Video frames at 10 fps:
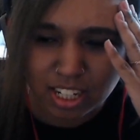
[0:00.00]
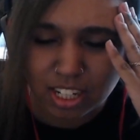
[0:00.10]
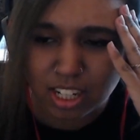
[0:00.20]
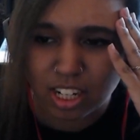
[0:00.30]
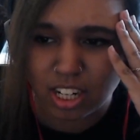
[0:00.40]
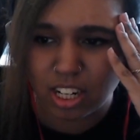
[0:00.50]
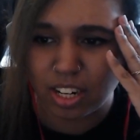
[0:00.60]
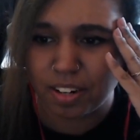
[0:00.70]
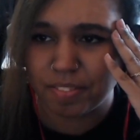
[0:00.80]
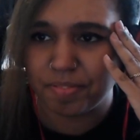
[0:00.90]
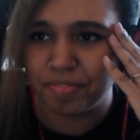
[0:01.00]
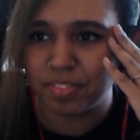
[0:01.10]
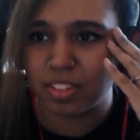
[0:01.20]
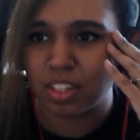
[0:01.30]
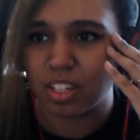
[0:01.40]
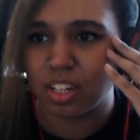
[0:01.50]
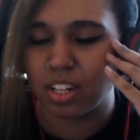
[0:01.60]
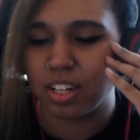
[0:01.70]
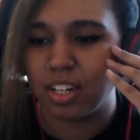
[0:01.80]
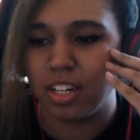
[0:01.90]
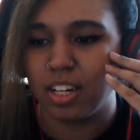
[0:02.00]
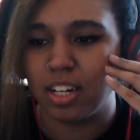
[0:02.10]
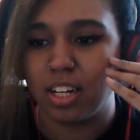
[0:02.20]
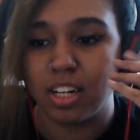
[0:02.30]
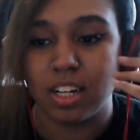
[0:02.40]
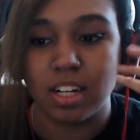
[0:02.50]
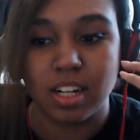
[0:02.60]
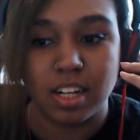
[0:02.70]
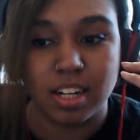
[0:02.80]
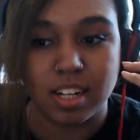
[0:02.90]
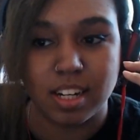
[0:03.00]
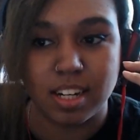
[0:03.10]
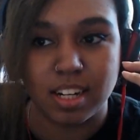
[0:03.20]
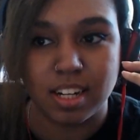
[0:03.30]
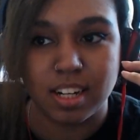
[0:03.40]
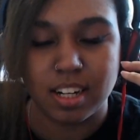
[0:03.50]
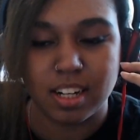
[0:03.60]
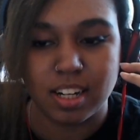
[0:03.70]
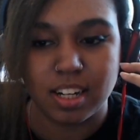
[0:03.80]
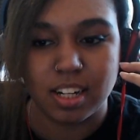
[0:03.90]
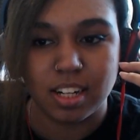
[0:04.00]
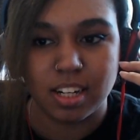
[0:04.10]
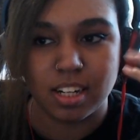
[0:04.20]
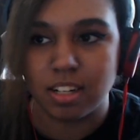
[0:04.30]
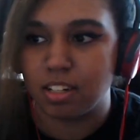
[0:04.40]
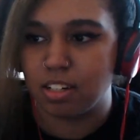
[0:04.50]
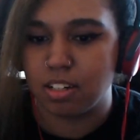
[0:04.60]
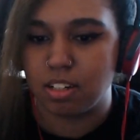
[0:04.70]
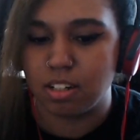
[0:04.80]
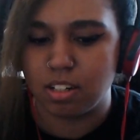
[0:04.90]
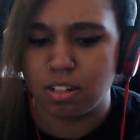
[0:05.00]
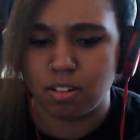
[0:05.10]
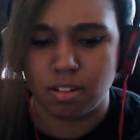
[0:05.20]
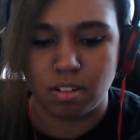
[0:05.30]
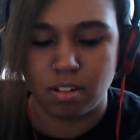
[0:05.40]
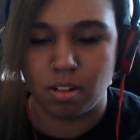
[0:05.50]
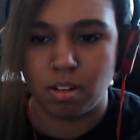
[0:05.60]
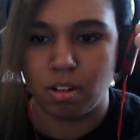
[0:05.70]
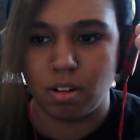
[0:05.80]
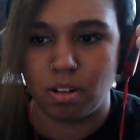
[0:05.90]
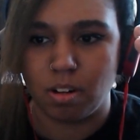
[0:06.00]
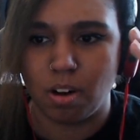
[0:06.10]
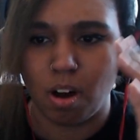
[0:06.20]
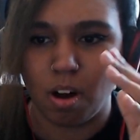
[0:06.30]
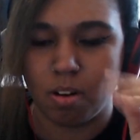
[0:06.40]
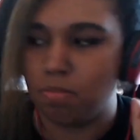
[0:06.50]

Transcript: Nobody speaks.